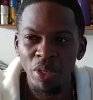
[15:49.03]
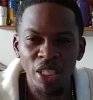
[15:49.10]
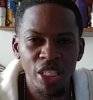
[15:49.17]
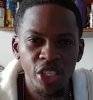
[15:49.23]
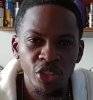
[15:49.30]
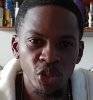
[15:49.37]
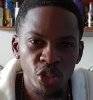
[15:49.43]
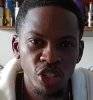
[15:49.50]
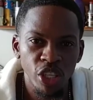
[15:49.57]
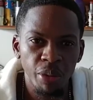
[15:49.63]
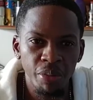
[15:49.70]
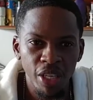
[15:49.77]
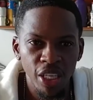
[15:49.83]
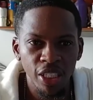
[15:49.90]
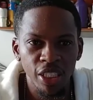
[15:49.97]
B-series was
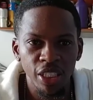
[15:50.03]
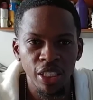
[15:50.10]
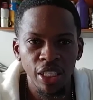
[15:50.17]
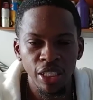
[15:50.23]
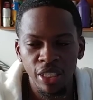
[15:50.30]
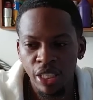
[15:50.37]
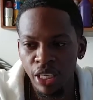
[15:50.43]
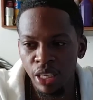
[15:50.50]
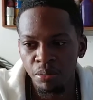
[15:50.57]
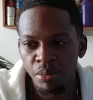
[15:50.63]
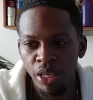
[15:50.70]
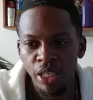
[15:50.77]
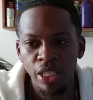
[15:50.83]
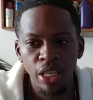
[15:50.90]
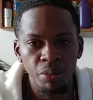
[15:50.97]
dominating
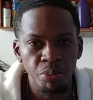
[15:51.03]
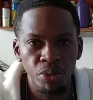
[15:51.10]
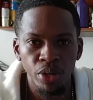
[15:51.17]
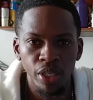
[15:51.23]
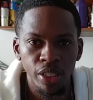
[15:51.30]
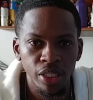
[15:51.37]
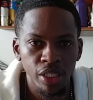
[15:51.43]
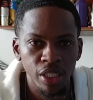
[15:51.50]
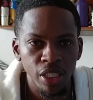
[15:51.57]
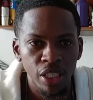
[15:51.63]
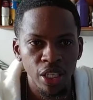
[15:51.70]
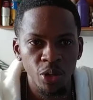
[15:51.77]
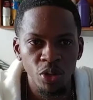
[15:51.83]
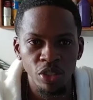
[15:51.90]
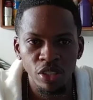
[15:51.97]
at that point.
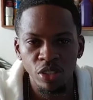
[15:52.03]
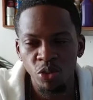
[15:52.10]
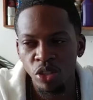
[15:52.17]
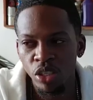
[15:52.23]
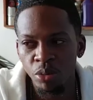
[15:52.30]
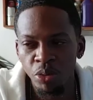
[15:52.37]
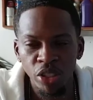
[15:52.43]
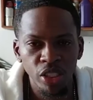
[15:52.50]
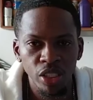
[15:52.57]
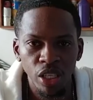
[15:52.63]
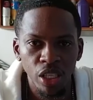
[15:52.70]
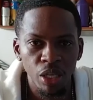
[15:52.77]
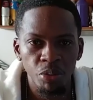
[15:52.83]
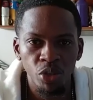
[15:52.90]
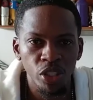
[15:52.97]
There wasn't really much
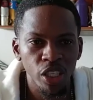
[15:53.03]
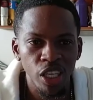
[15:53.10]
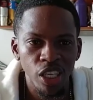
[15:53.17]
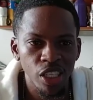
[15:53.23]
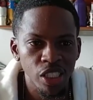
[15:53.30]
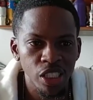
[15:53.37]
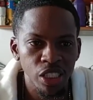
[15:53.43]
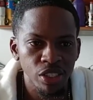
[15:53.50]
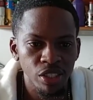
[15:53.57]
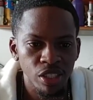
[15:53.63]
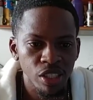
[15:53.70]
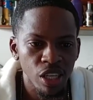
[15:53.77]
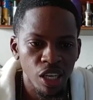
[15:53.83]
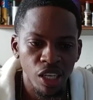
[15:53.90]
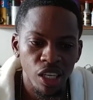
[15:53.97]
talk about
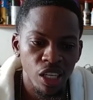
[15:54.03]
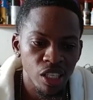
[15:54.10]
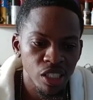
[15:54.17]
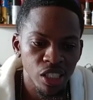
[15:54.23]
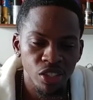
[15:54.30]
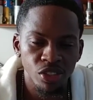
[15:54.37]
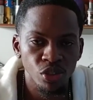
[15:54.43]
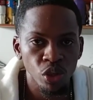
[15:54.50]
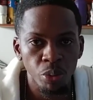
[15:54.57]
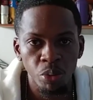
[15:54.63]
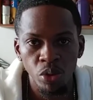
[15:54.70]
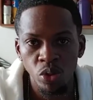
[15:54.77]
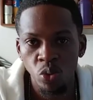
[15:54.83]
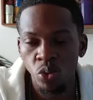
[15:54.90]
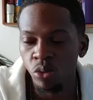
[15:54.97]
K-series. Our K-series swap
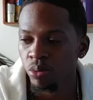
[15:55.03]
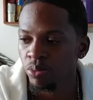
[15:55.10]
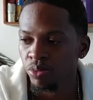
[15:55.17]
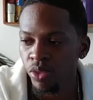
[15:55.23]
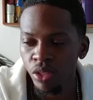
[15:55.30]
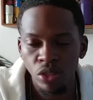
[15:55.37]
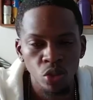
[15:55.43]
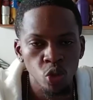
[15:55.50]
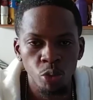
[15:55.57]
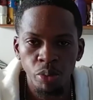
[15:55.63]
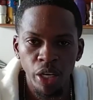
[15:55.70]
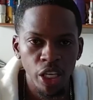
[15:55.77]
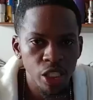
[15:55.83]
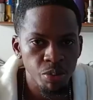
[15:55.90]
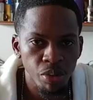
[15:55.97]
was
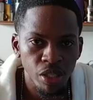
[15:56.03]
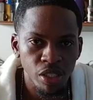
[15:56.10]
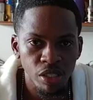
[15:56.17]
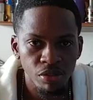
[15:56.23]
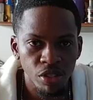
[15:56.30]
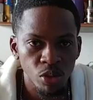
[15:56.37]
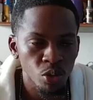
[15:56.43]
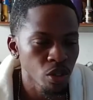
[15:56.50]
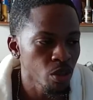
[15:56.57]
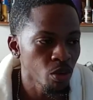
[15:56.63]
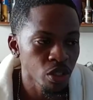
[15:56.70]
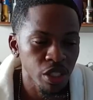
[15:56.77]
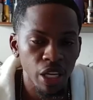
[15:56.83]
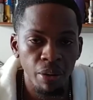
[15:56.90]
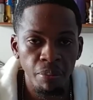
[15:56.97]
super expensive. It
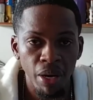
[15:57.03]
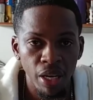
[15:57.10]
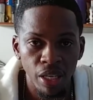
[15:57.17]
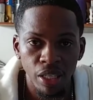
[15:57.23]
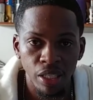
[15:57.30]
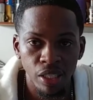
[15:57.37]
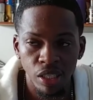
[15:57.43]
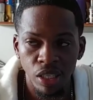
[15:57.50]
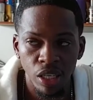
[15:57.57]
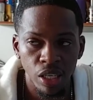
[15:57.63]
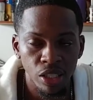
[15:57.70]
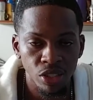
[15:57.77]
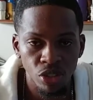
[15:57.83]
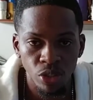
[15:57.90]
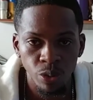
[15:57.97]
was like buying another
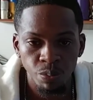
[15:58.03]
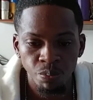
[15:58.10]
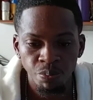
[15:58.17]
car. So,